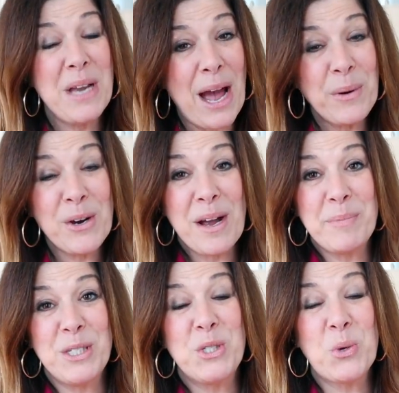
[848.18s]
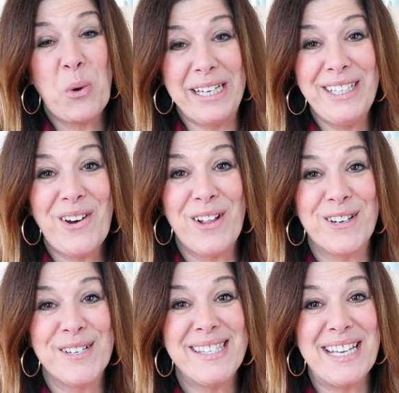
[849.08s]
now we are up to
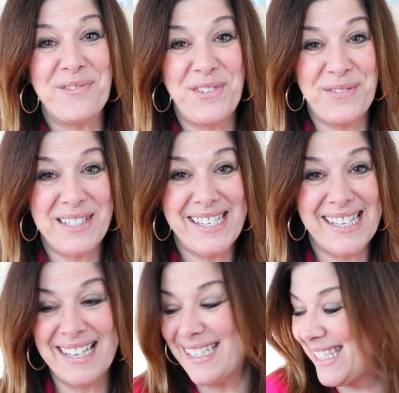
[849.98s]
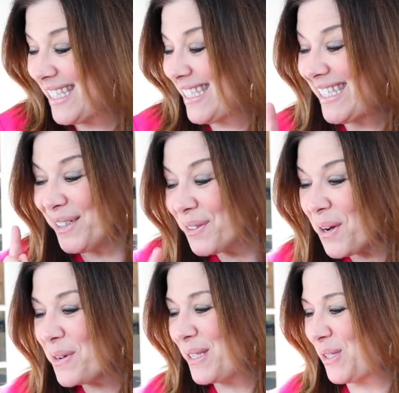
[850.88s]
$20.50, still
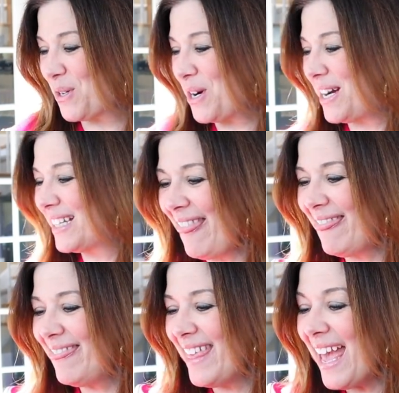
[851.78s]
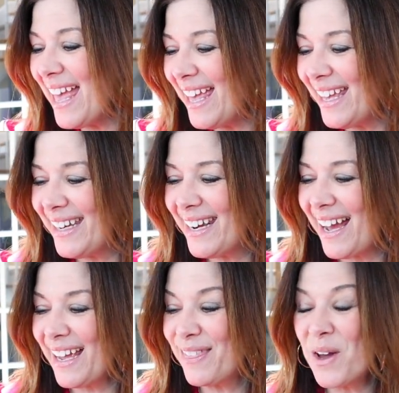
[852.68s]
going strong. And then
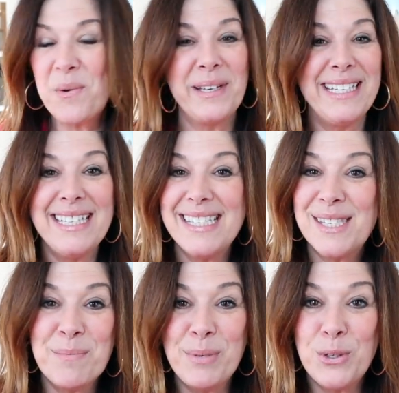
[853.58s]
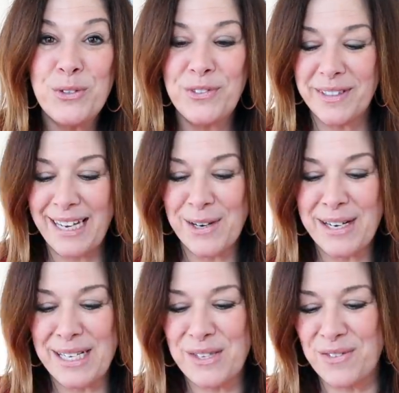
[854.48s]
I thought we needed some beautiful
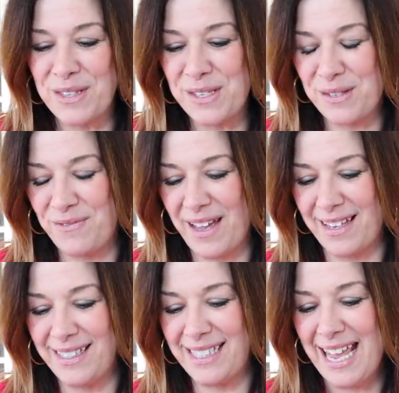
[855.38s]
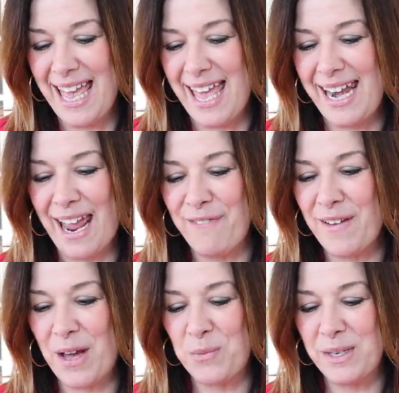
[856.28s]
earrings for this event. And I
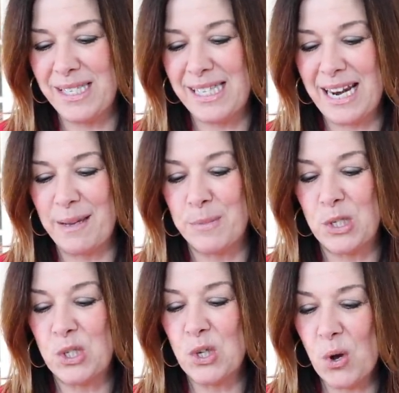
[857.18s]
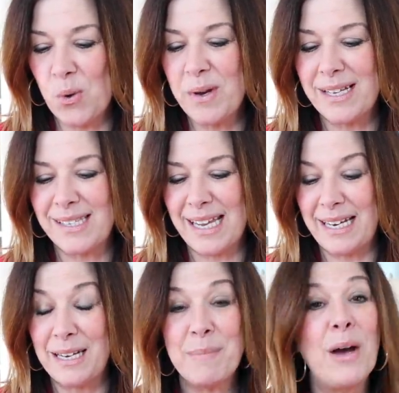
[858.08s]
found ones that I'm so
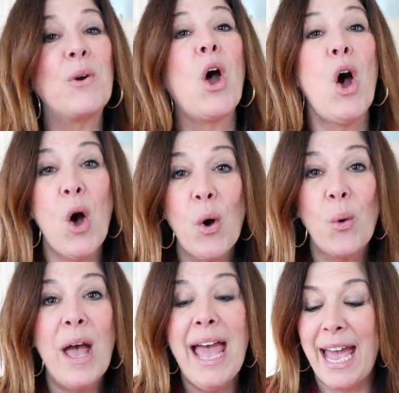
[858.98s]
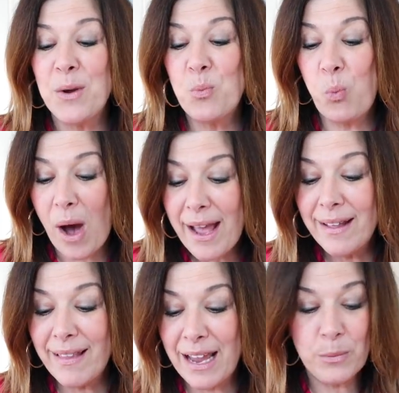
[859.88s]
excited about. Oh, and
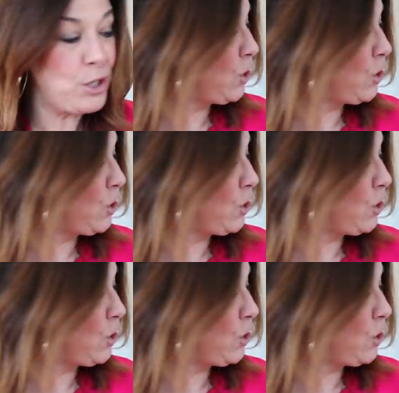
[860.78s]
while I was